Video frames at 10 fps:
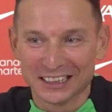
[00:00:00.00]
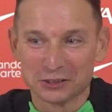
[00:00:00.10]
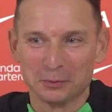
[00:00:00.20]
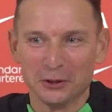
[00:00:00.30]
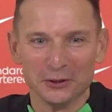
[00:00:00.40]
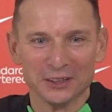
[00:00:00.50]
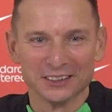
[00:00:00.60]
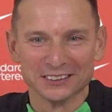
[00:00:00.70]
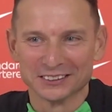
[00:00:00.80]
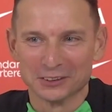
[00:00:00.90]
the
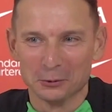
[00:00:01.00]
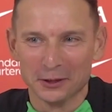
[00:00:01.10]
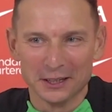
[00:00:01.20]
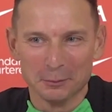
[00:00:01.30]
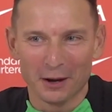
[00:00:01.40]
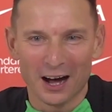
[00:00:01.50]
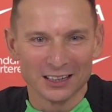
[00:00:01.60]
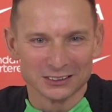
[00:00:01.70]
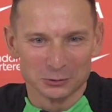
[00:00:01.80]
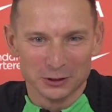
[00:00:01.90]
experience, the way he
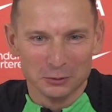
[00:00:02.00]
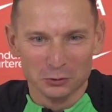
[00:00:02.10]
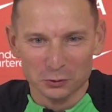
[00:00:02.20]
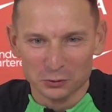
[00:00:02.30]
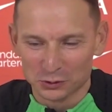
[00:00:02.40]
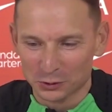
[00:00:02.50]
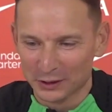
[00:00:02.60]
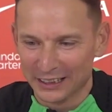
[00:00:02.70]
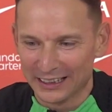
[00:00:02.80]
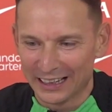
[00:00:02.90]
passed, the way he moves, the
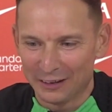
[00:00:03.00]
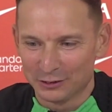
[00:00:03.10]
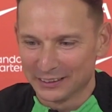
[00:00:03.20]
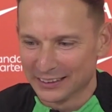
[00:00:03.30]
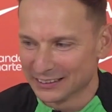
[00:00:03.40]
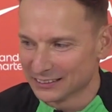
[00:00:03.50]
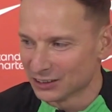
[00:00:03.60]
way everything.